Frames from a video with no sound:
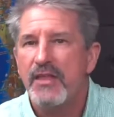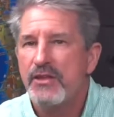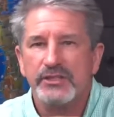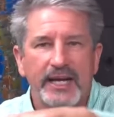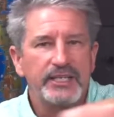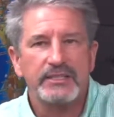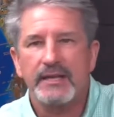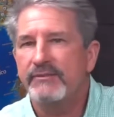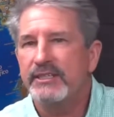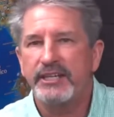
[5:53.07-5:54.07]
There's like
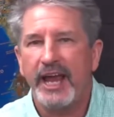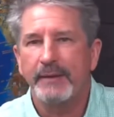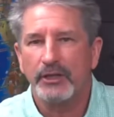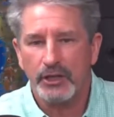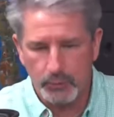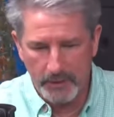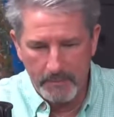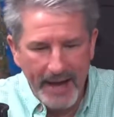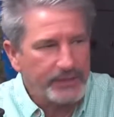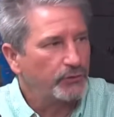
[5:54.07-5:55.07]
7 tables with
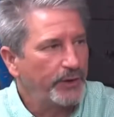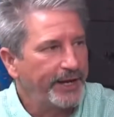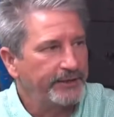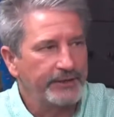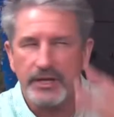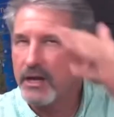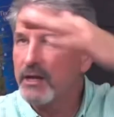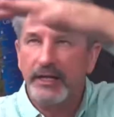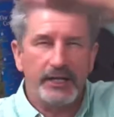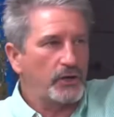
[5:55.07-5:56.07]
macerators.
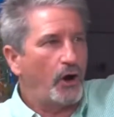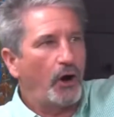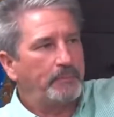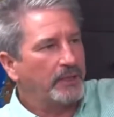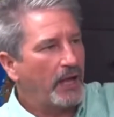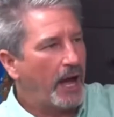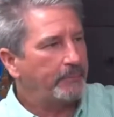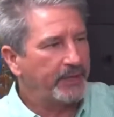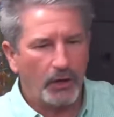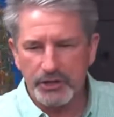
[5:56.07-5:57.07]
It's all
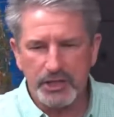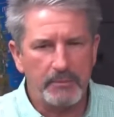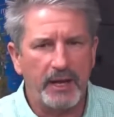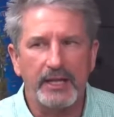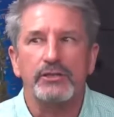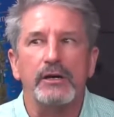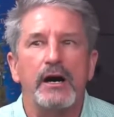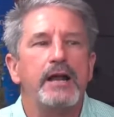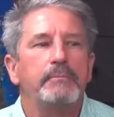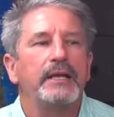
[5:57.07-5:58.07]
palapid, all cement. It's
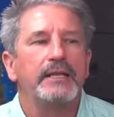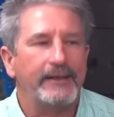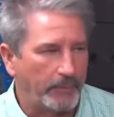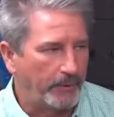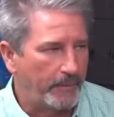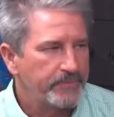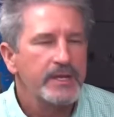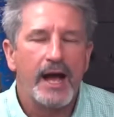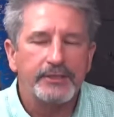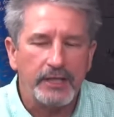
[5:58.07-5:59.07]
unbelievable.
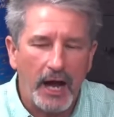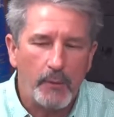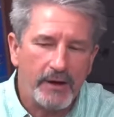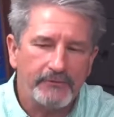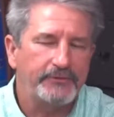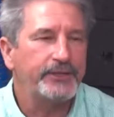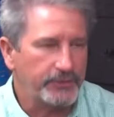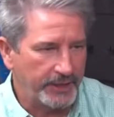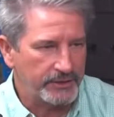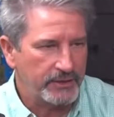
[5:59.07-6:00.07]
I said, I want to
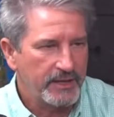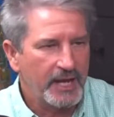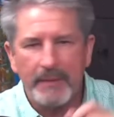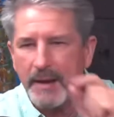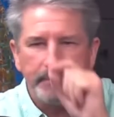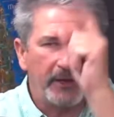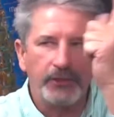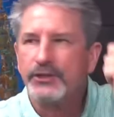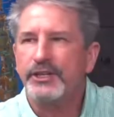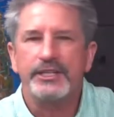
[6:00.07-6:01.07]
feature this. It might be a
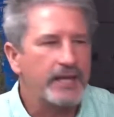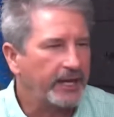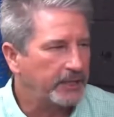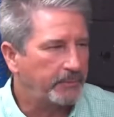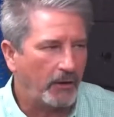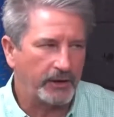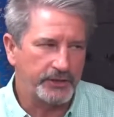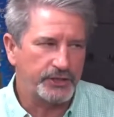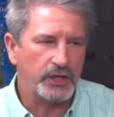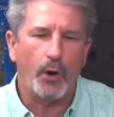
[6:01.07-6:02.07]
30-second part of
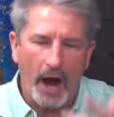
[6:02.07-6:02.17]
the show.